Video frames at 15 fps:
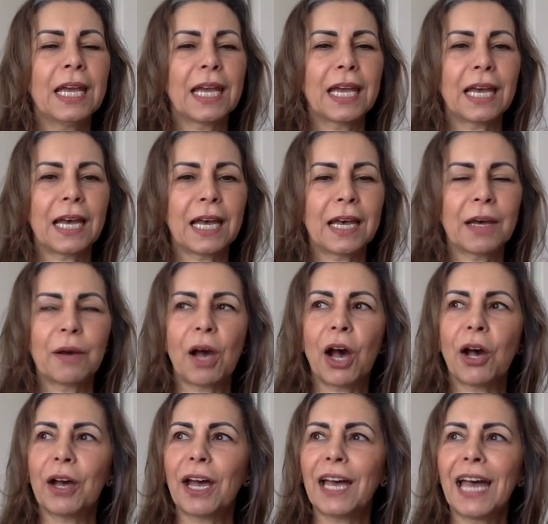
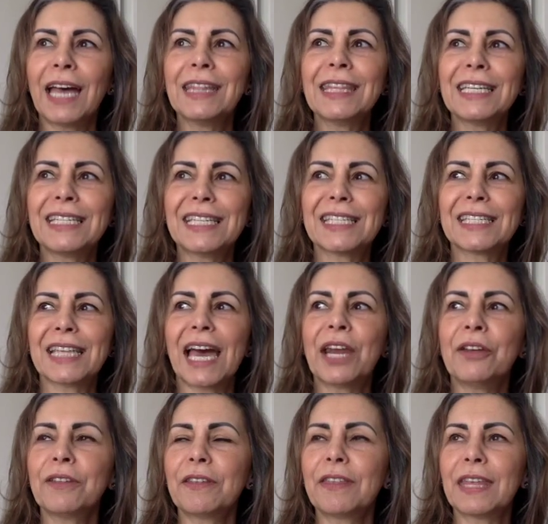and this is
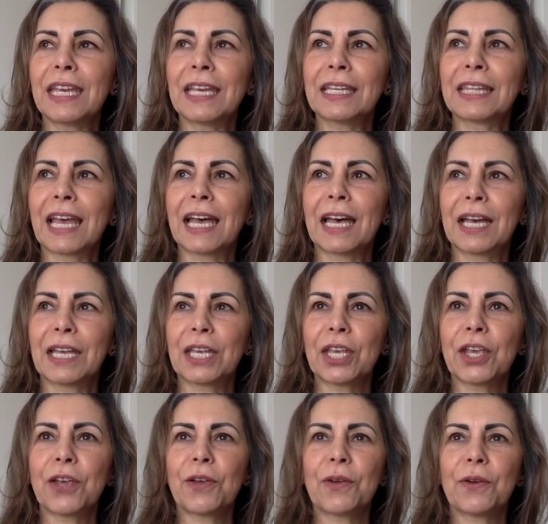another thing that
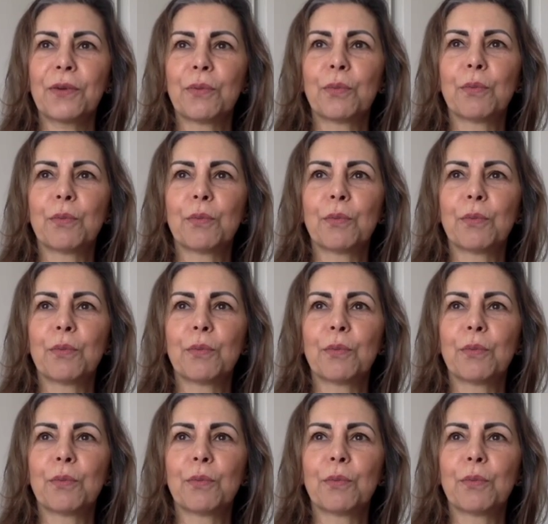you